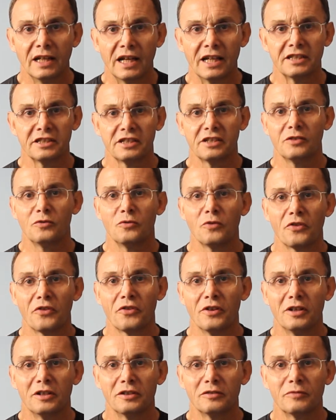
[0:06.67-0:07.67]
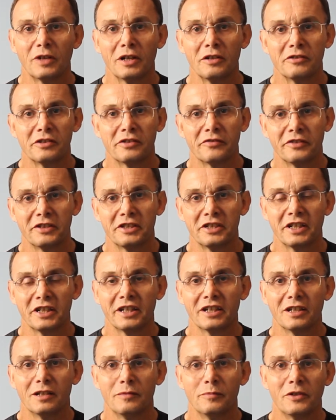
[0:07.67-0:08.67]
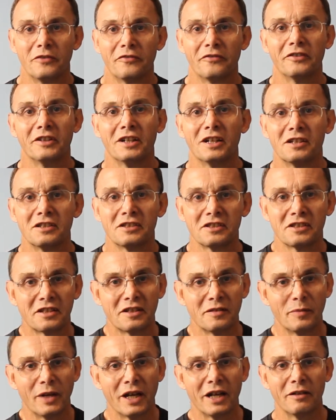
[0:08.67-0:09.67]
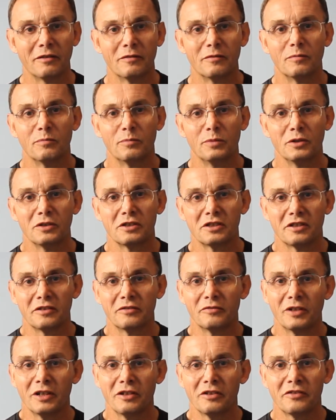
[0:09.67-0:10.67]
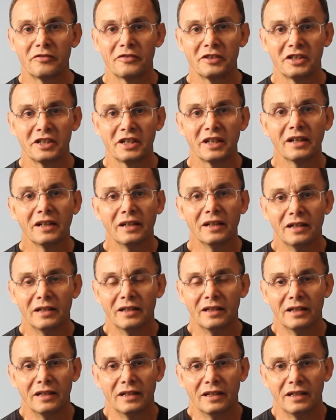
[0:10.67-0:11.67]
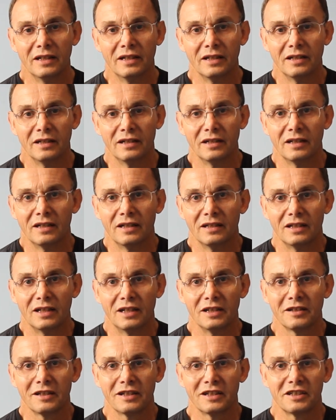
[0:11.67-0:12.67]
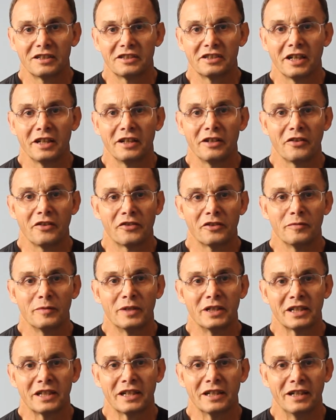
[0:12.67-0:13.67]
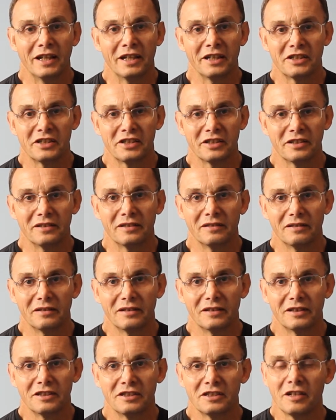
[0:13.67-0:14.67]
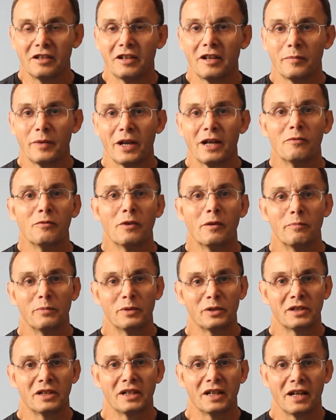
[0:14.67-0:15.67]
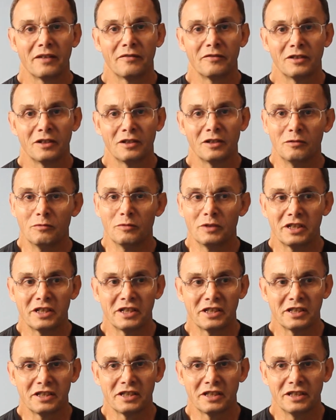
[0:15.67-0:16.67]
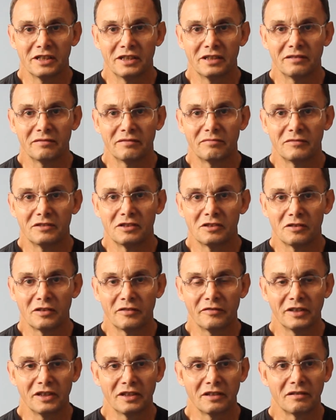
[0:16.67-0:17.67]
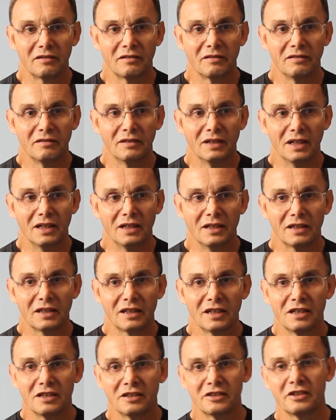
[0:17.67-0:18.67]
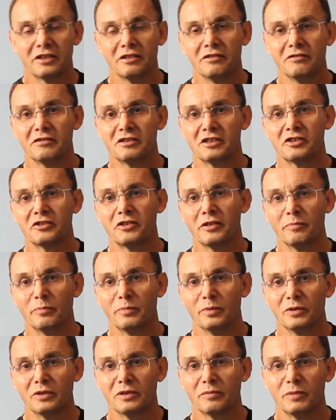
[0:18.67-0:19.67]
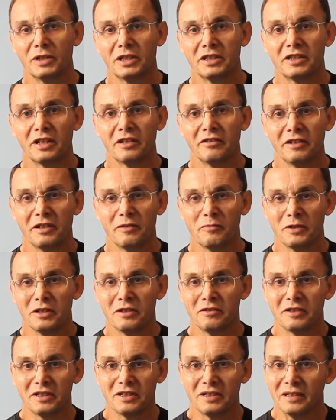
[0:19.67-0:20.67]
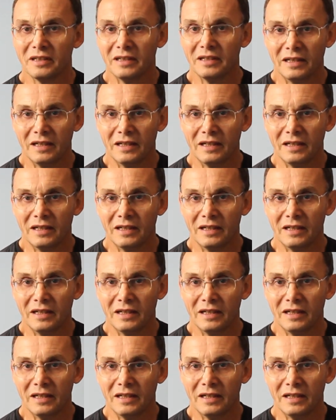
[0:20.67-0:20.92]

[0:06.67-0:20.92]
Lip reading: As an author on roach fishing, I'm often asked about books on roach fishing. I'm going to take you through my collection. There's only about one book I haven't got, which is a sort of a cartoon strip book by Tony Wheeldon,